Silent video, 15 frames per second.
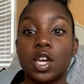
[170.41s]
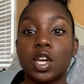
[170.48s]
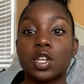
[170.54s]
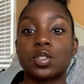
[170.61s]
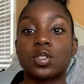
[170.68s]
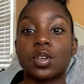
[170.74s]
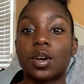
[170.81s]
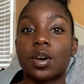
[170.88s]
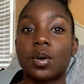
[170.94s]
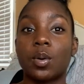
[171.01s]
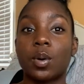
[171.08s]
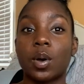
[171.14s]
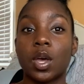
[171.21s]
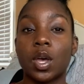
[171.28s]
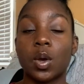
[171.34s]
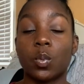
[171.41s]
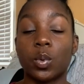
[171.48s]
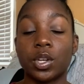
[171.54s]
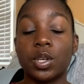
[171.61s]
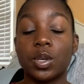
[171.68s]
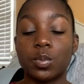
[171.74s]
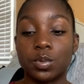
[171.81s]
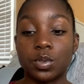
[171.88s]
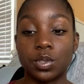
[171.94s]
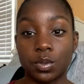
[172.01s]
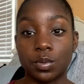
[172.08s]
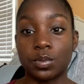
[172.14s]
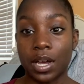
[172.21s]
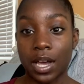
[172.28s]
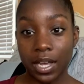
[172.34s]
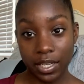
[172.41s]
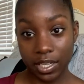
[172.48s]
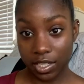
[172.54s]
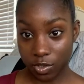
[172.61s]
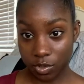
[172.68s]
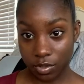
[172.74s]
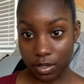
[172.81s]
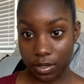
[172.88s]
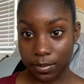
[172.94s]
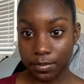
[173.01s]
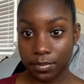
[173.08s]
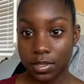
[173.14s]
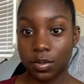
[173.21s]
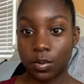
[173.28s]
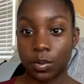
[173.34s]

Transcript: So when you do not get trims,